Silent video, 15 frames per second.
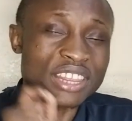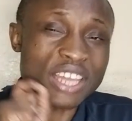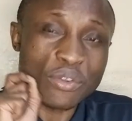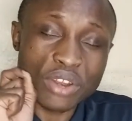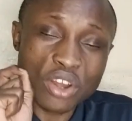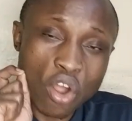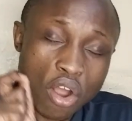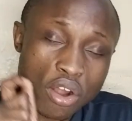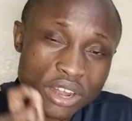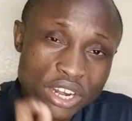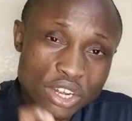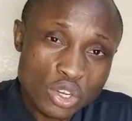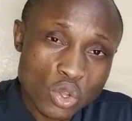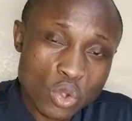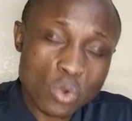They will
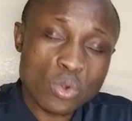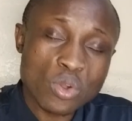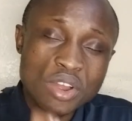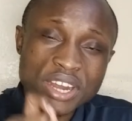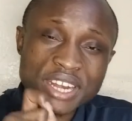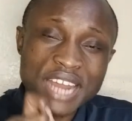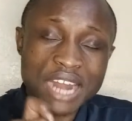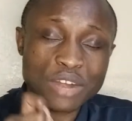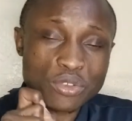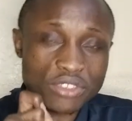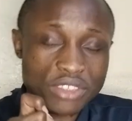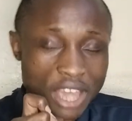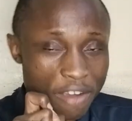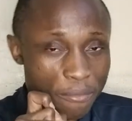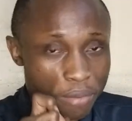only do that
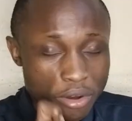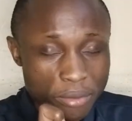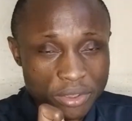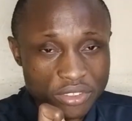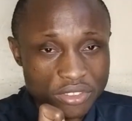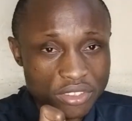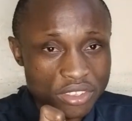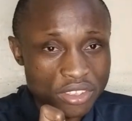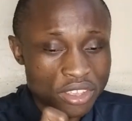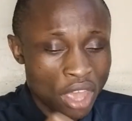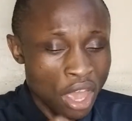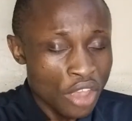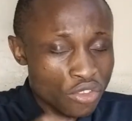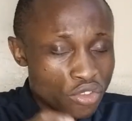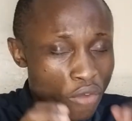which they have promised.
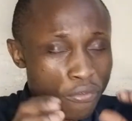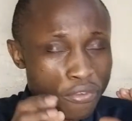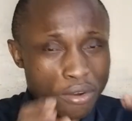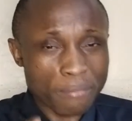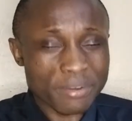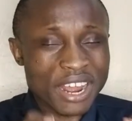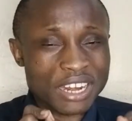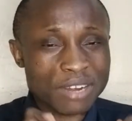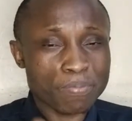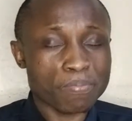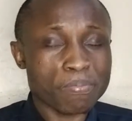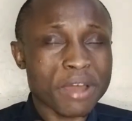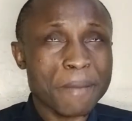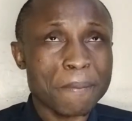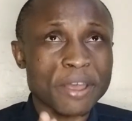So from that
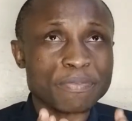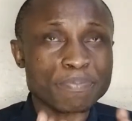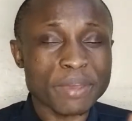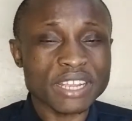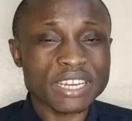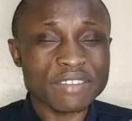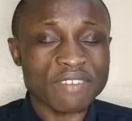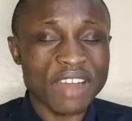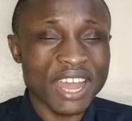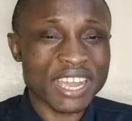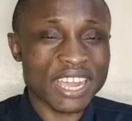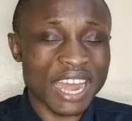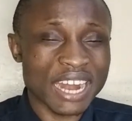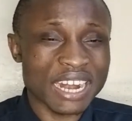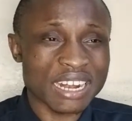uh, perspective, I
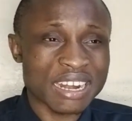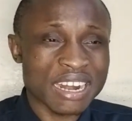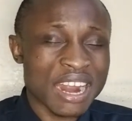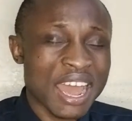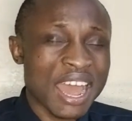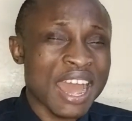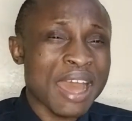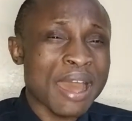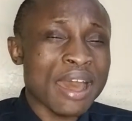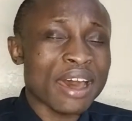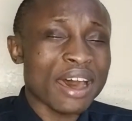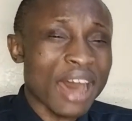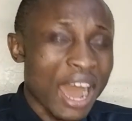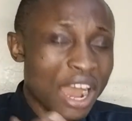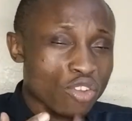can
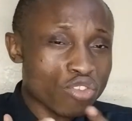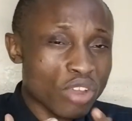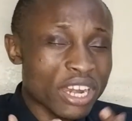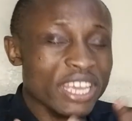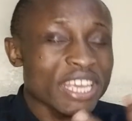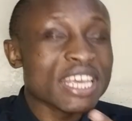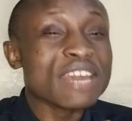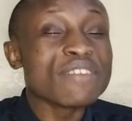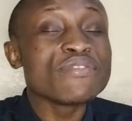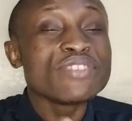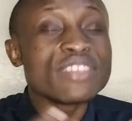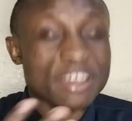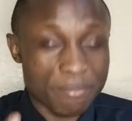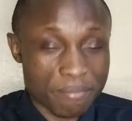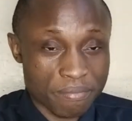actually
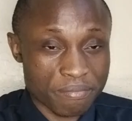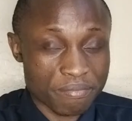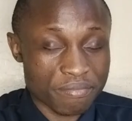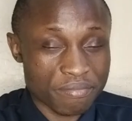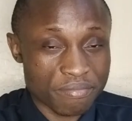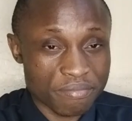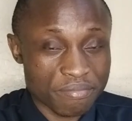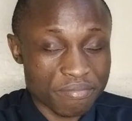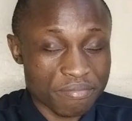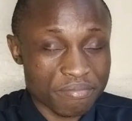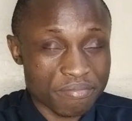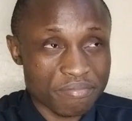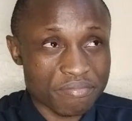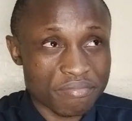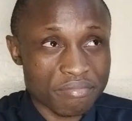give them
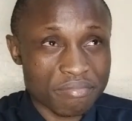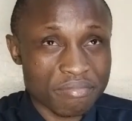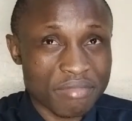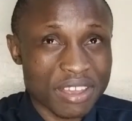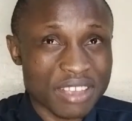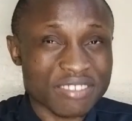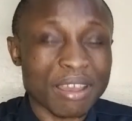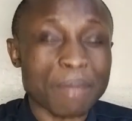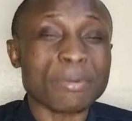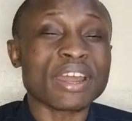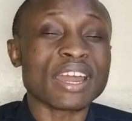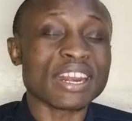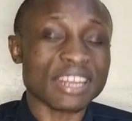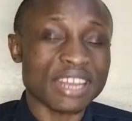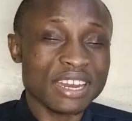some
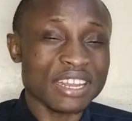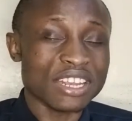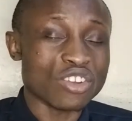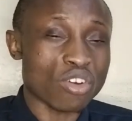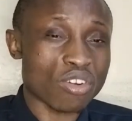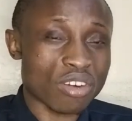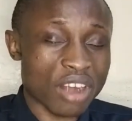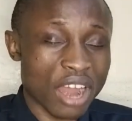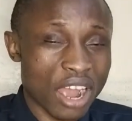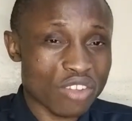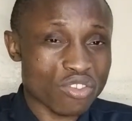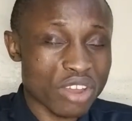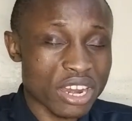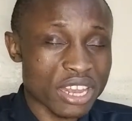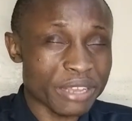credit or
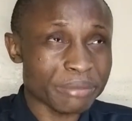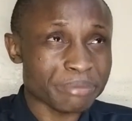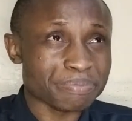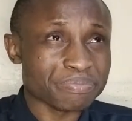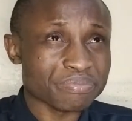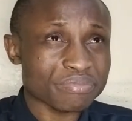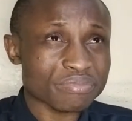actually